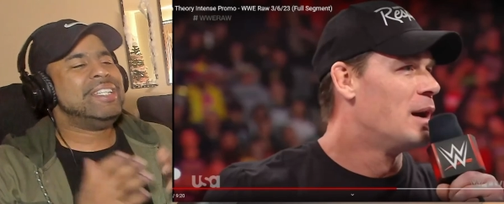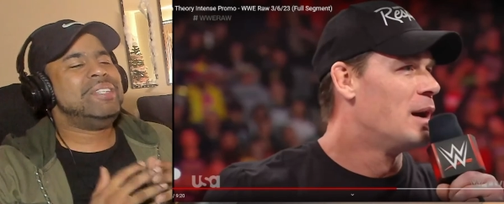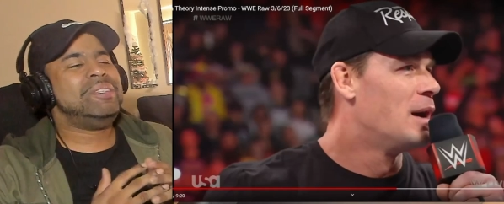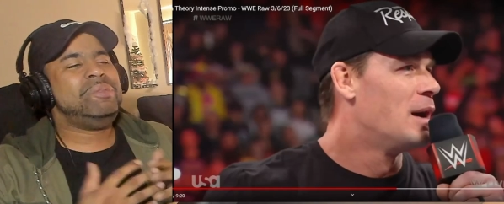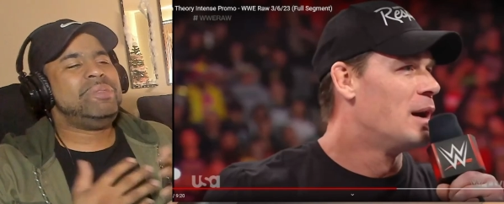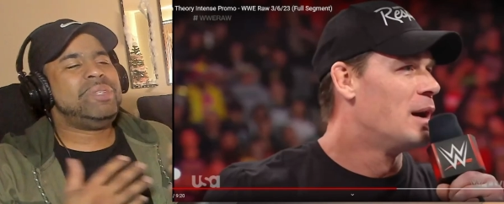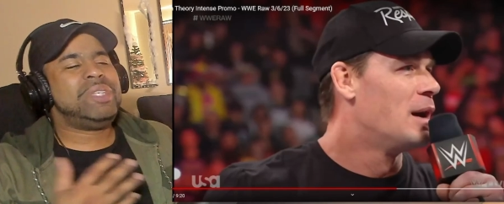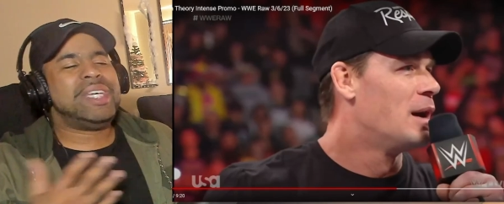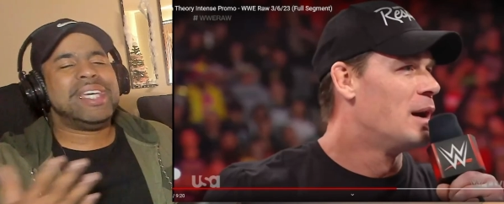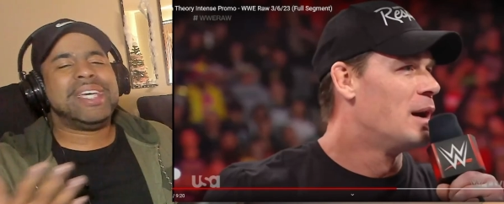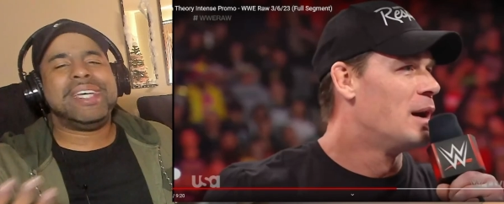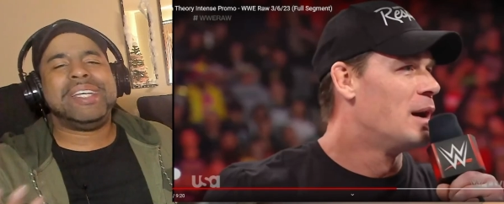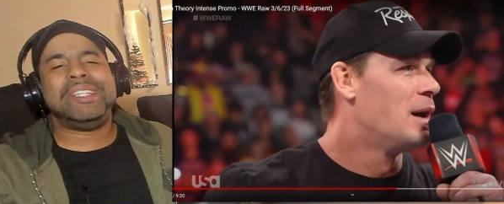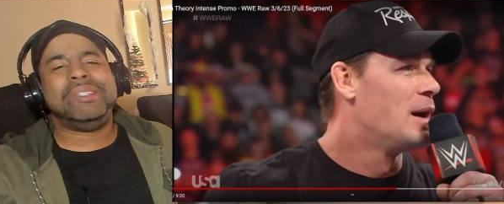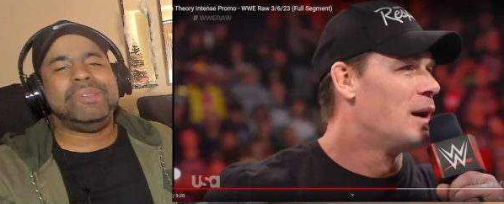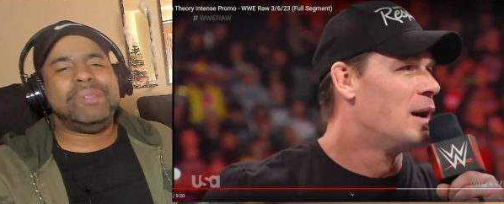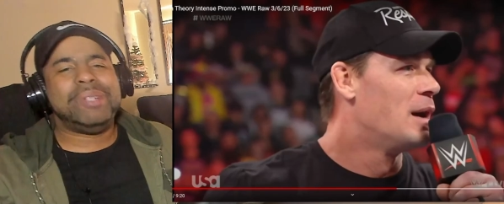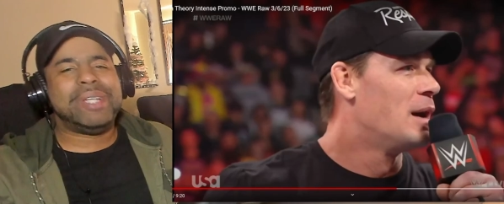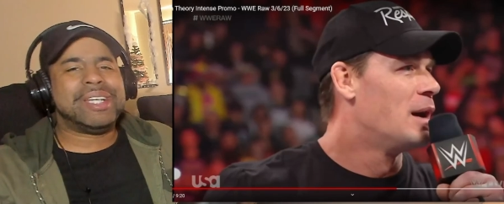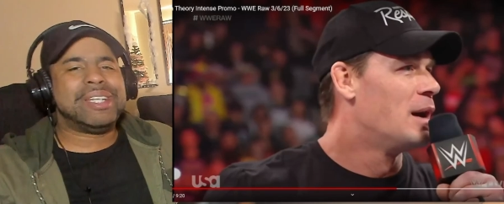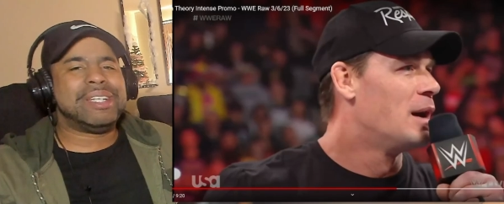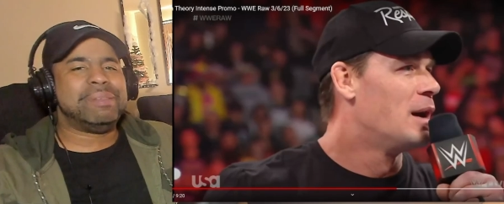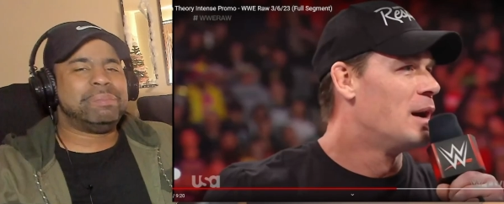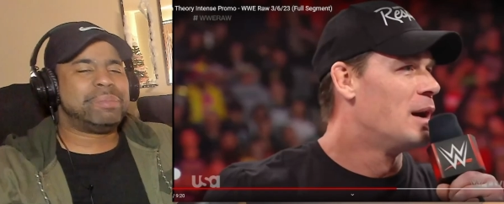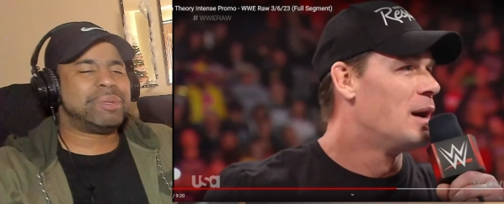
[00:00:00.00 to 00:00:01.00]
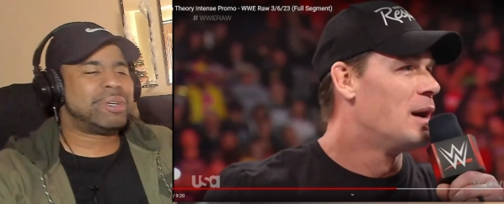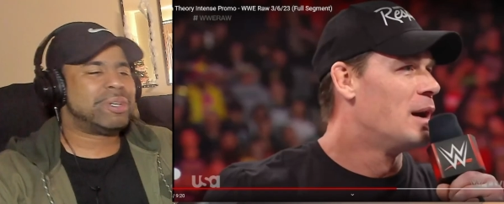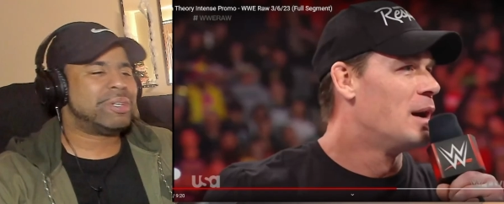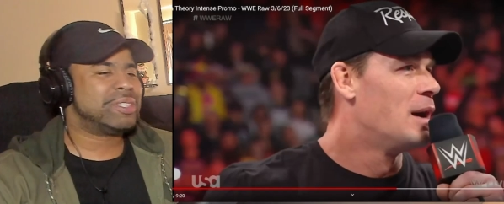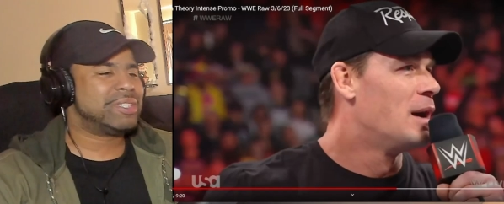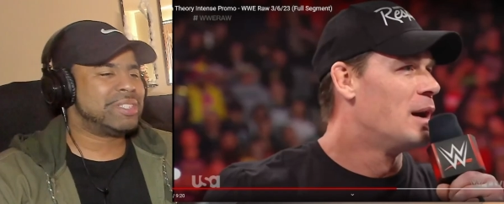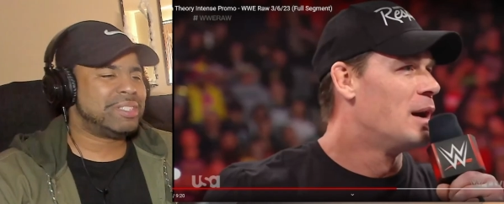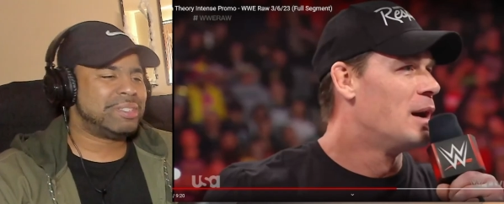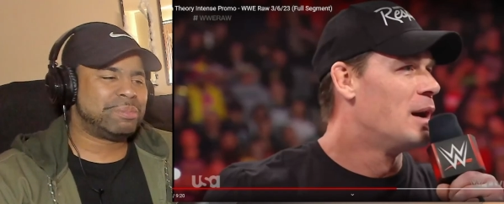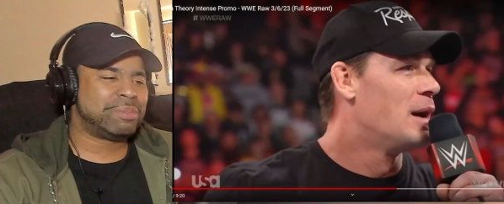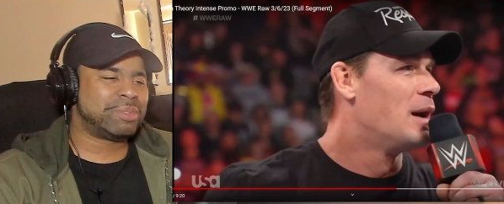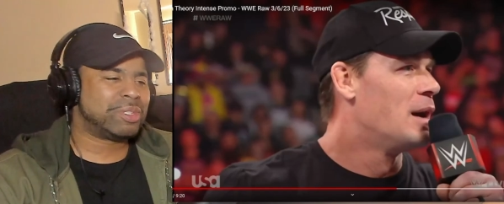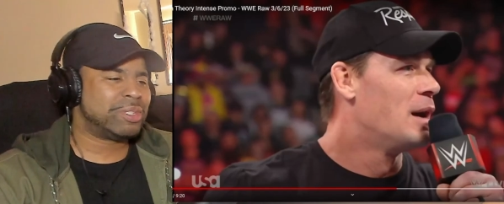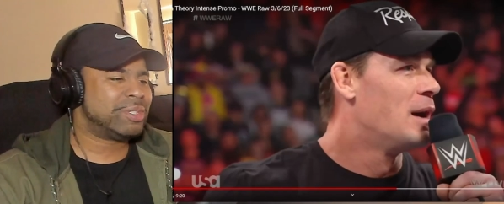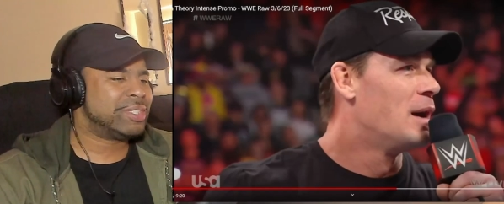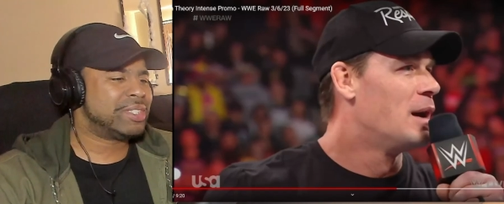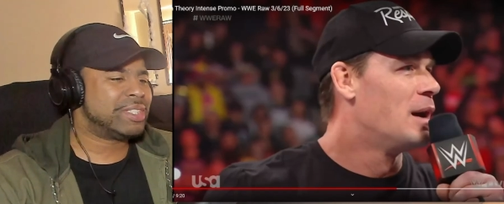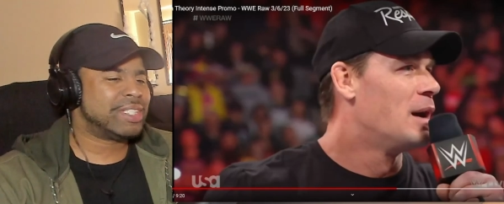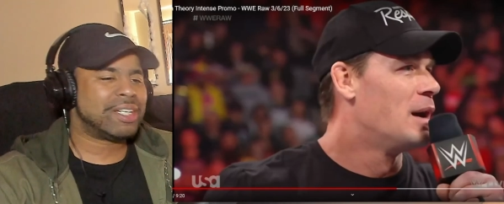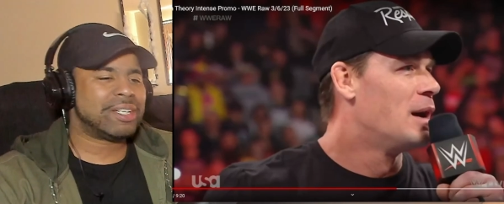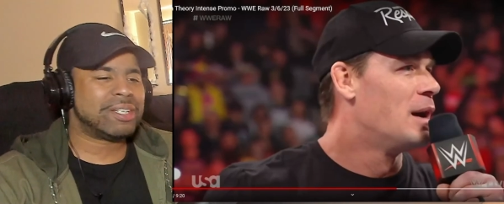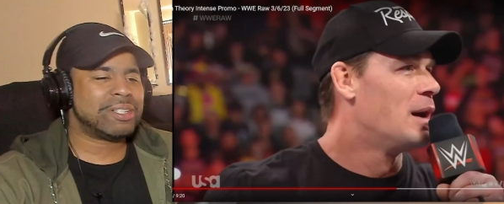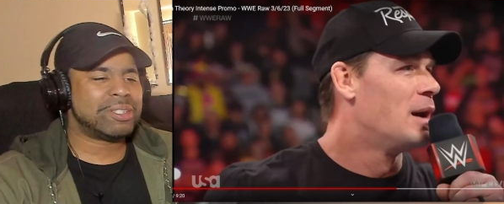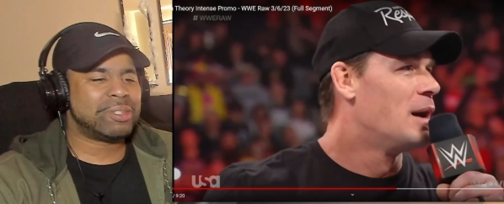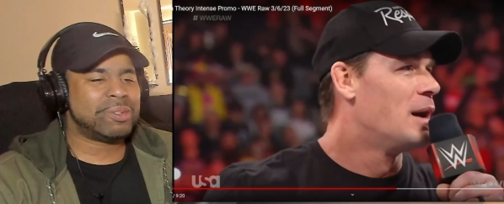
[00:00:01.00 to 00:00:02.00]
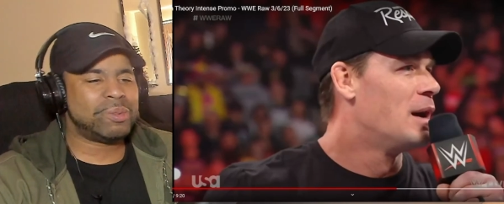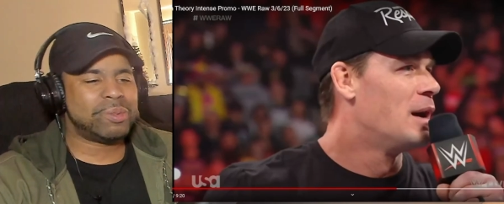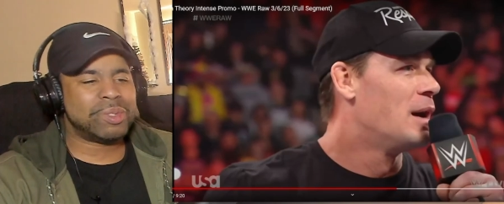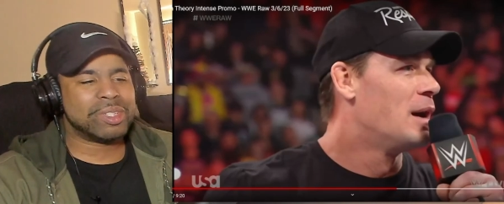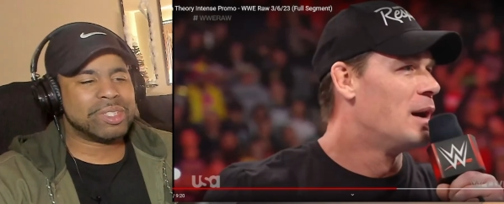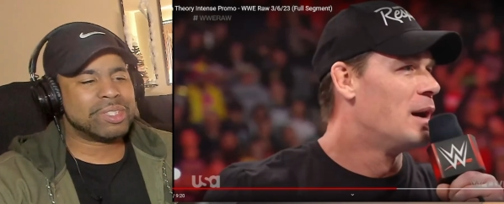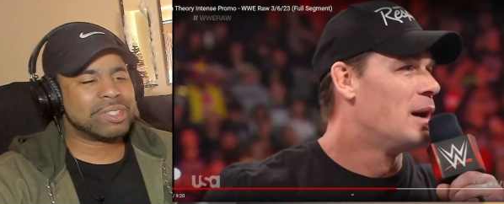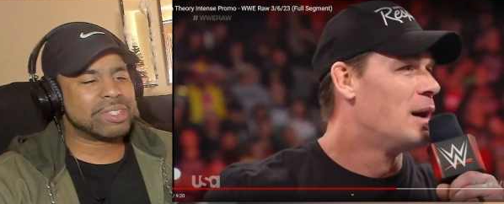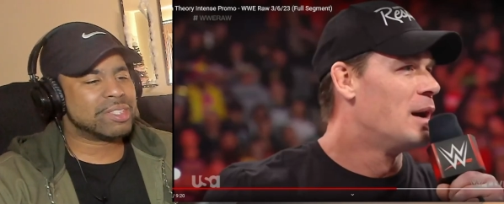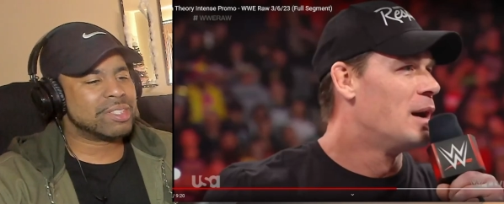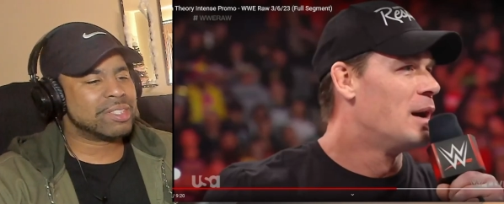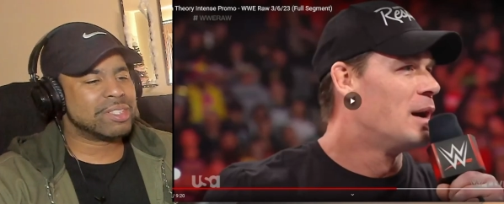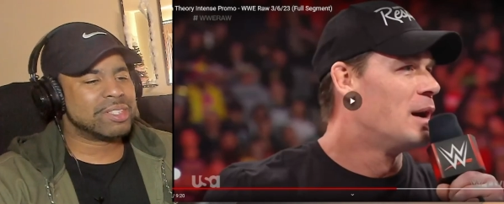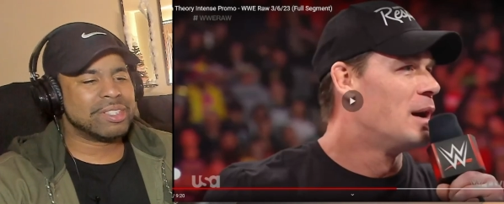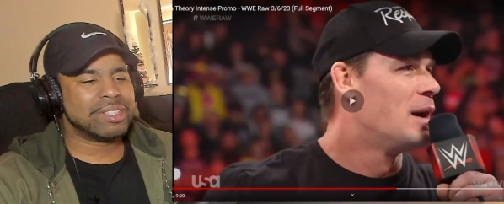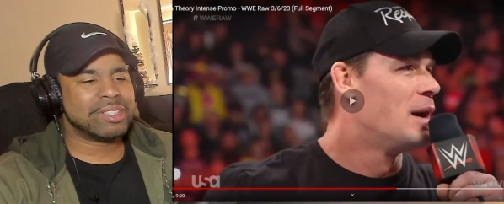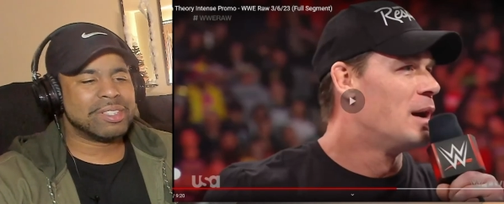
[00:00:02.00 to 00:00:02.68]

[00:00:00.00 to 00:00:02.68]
Speaker 1: you can't do that in Boston, bro. It's not going to work.